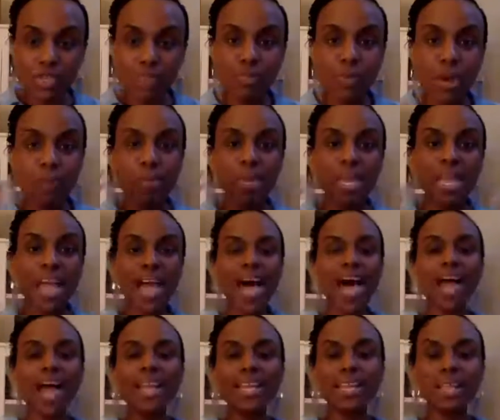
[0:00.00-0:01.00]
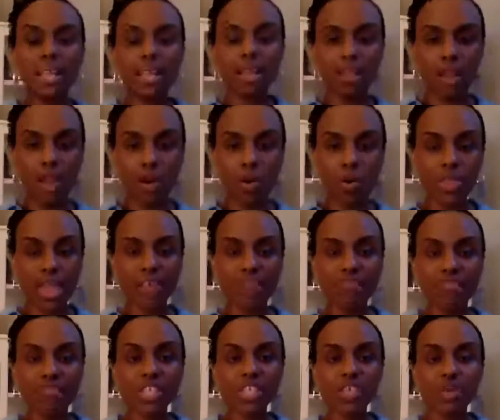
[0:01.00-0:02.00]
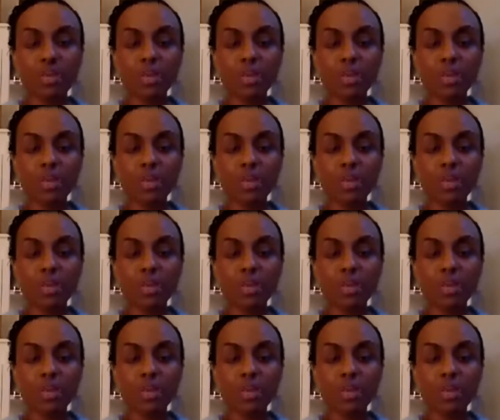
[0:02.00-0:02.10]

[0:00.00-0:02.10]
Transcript: but behind it on that vision,